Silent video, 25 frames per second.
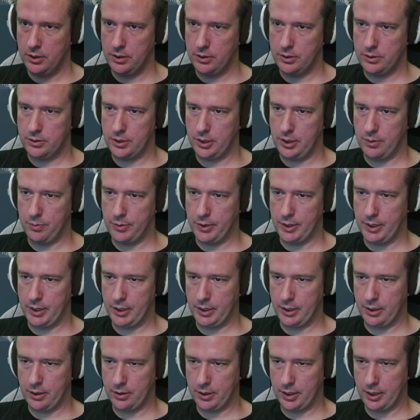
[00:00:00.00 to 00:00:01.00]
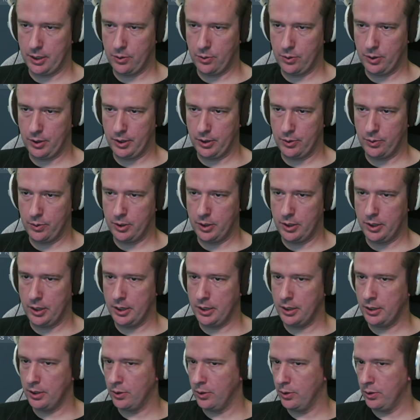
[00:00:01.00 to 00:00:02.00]
Same thing, you get it where you want
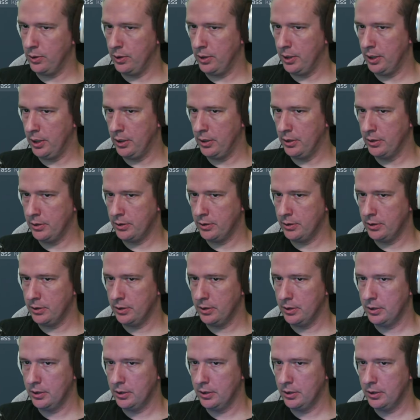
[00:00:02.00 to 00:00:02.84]
it, you hold Alt,